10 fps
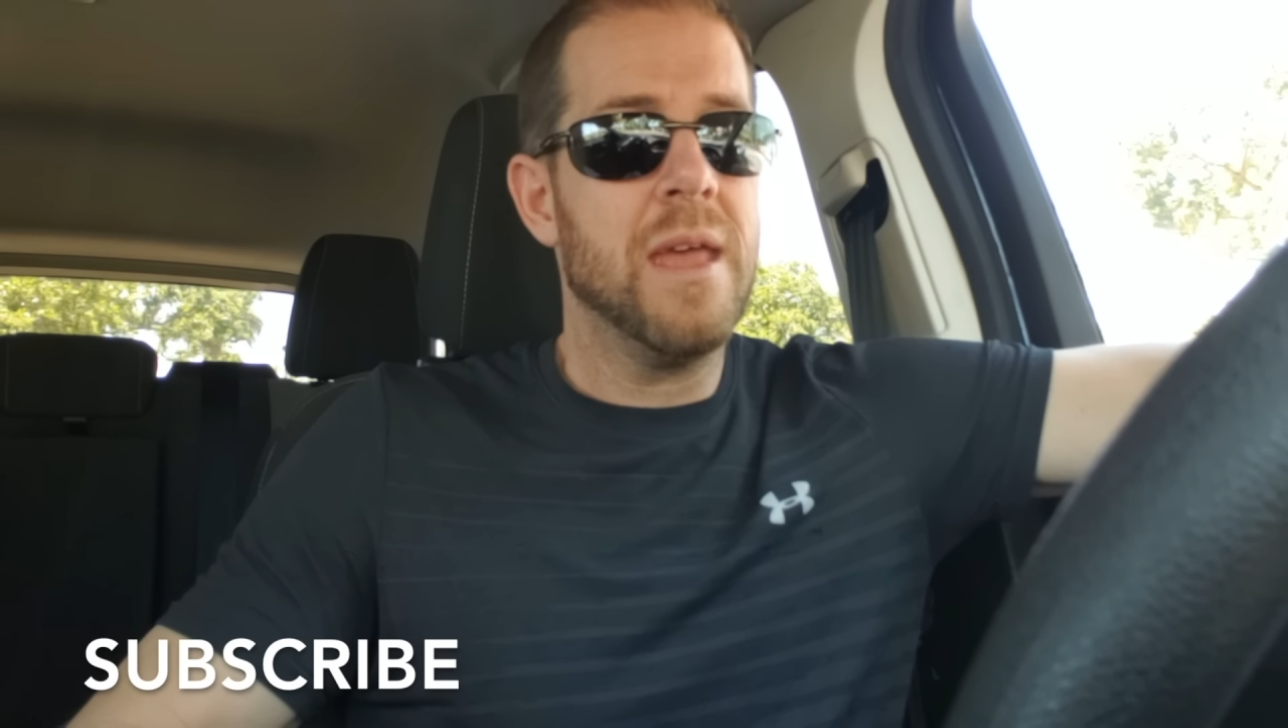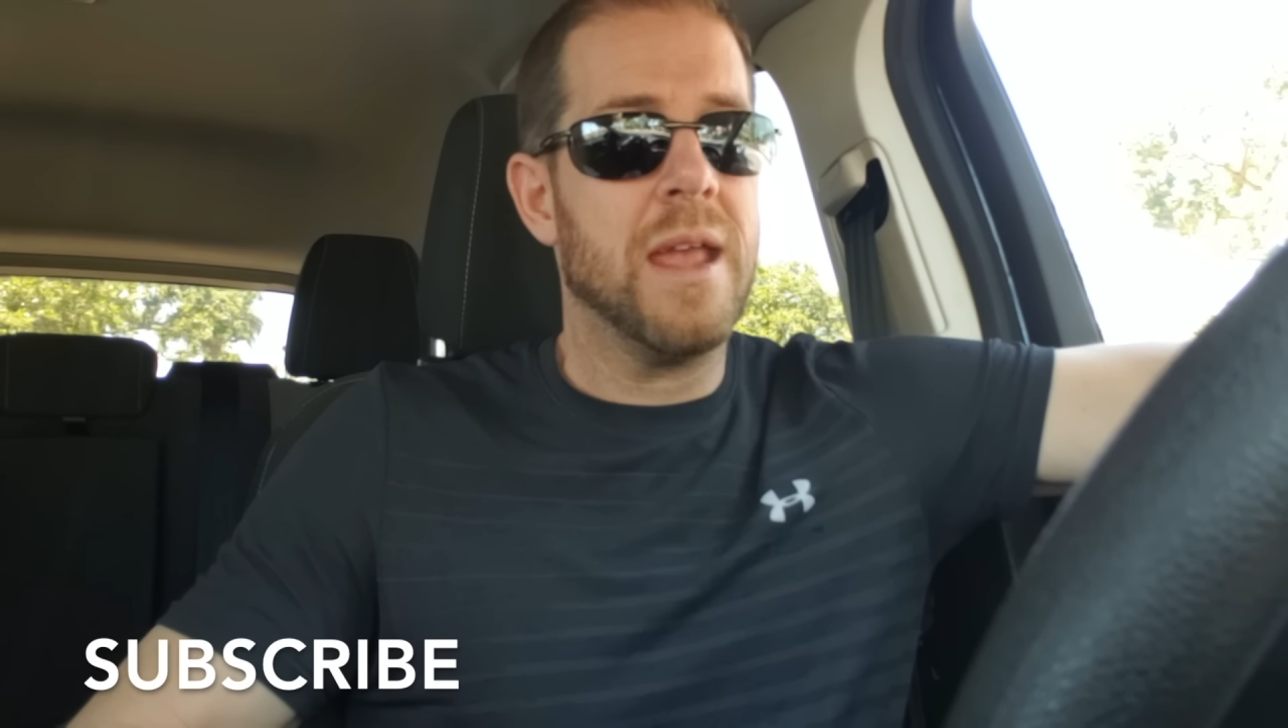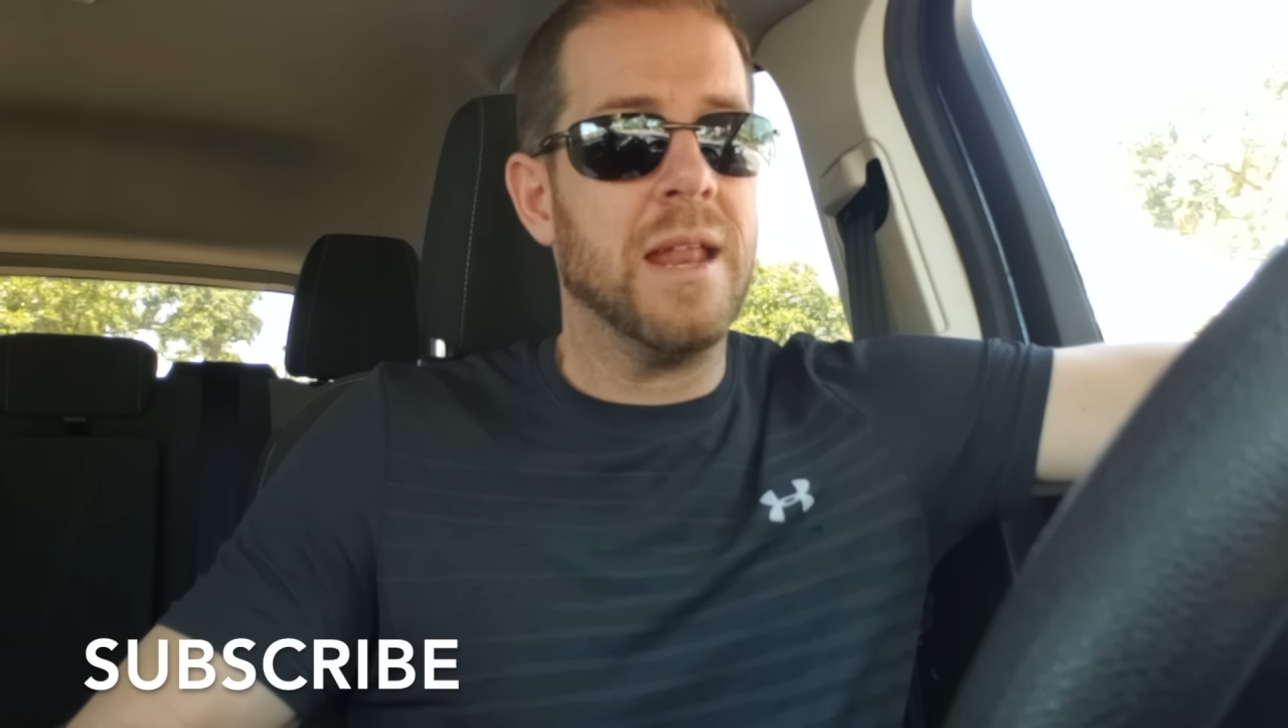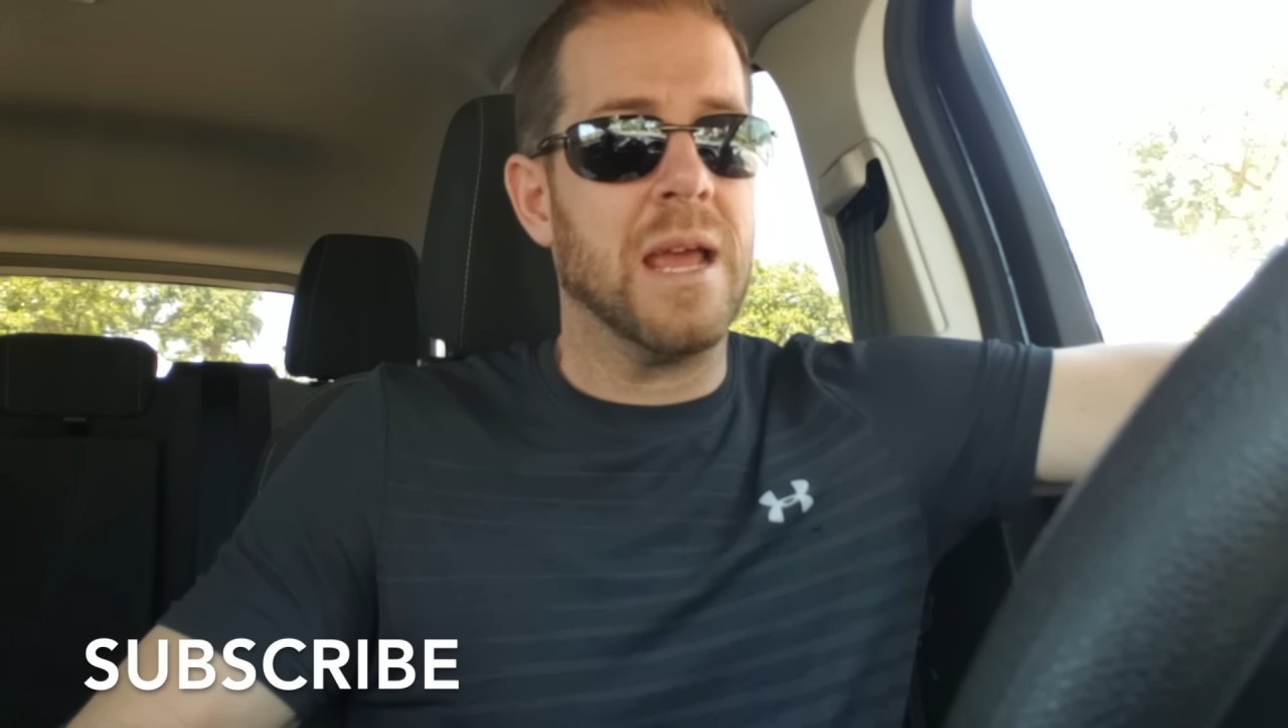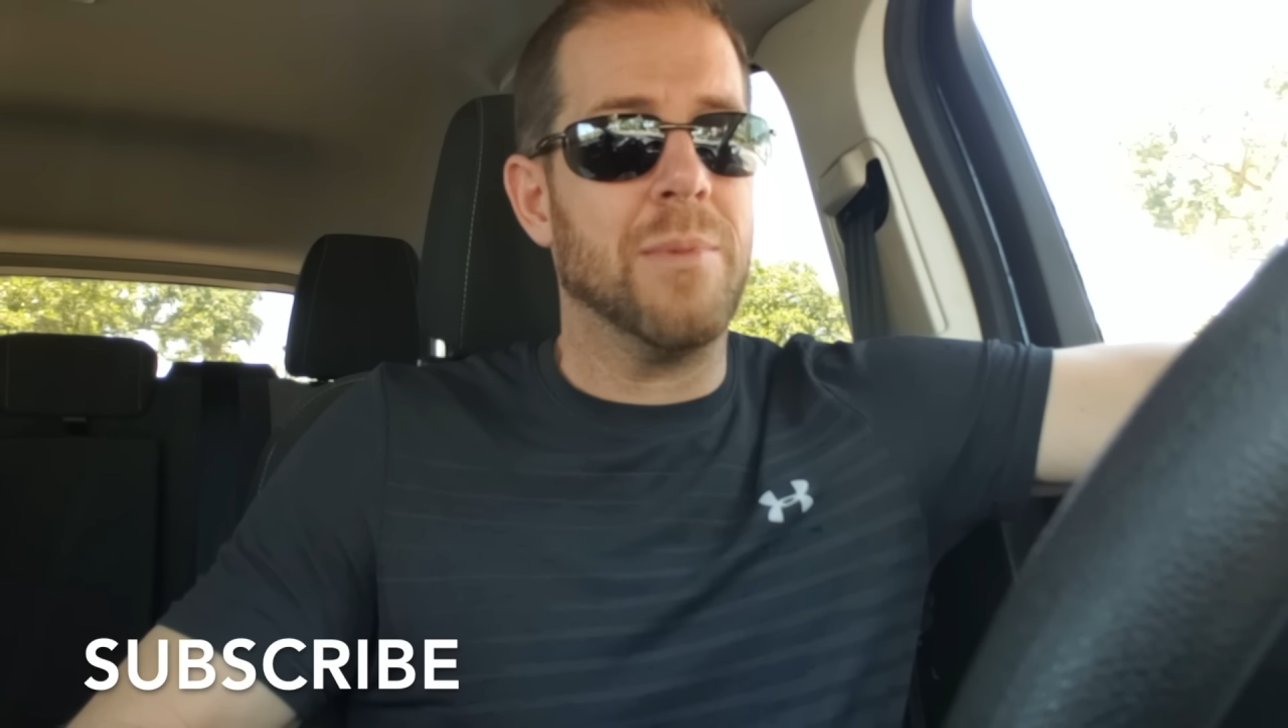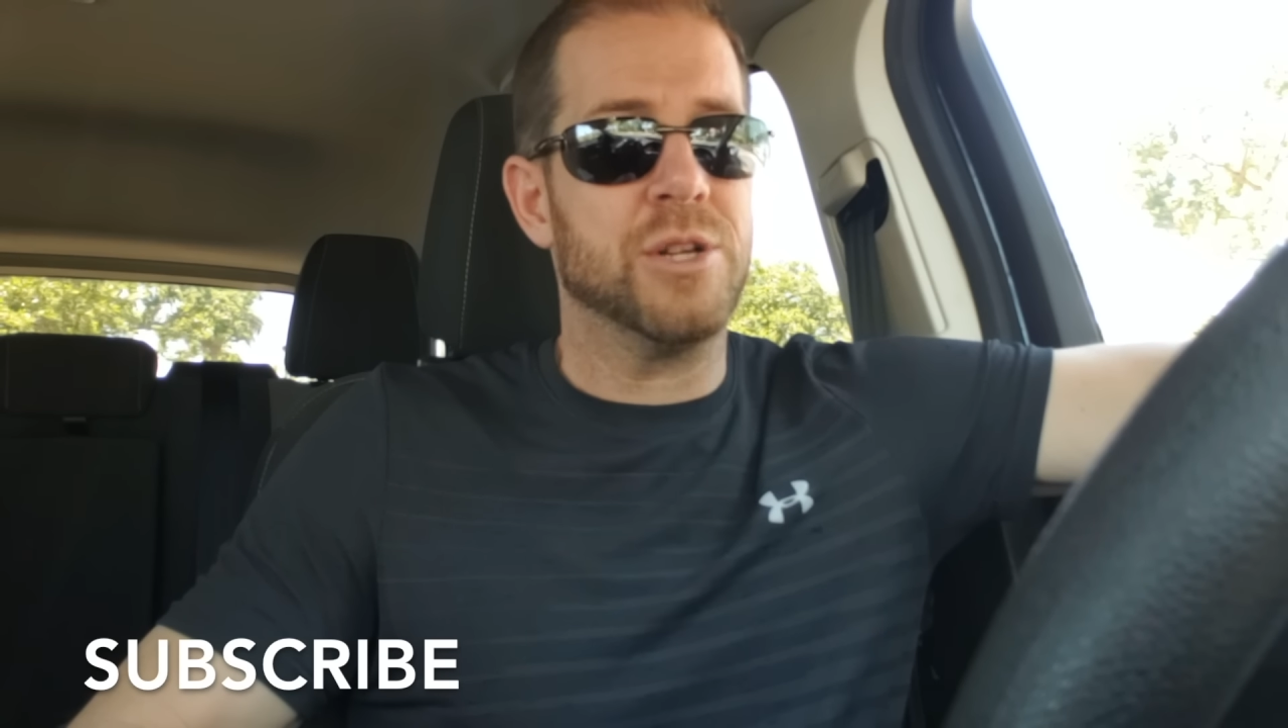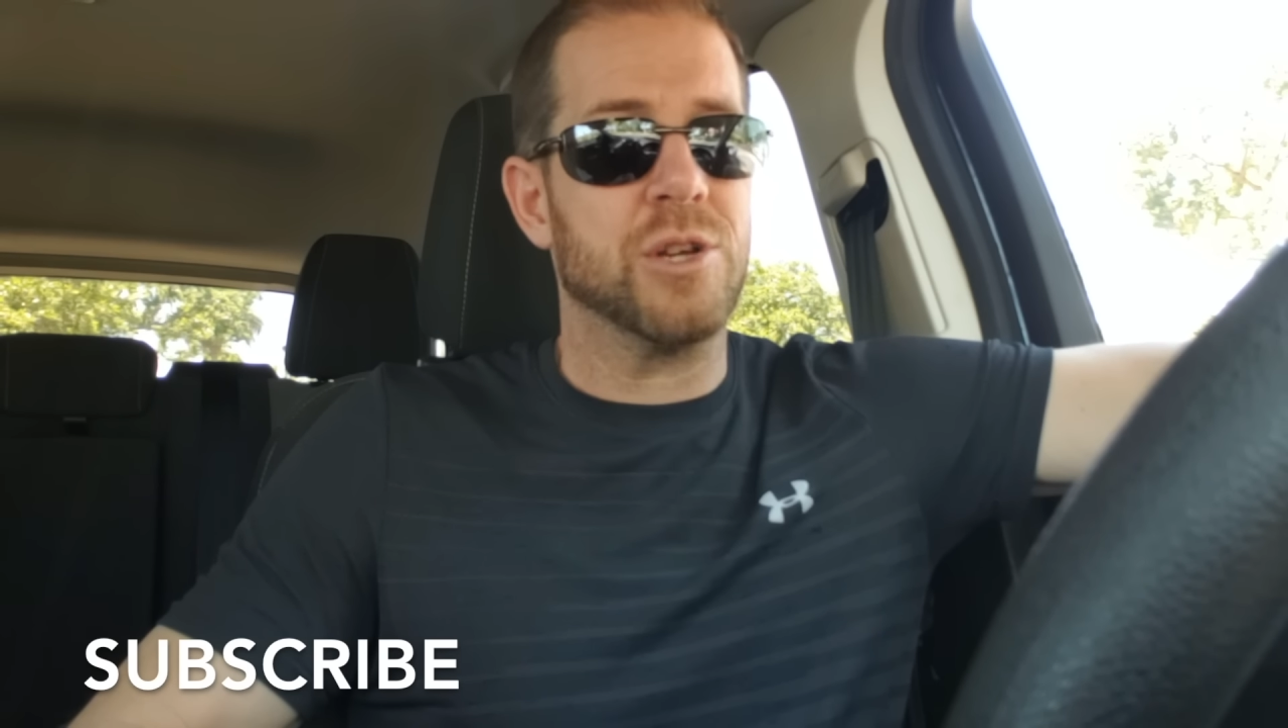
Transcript: eating a bunch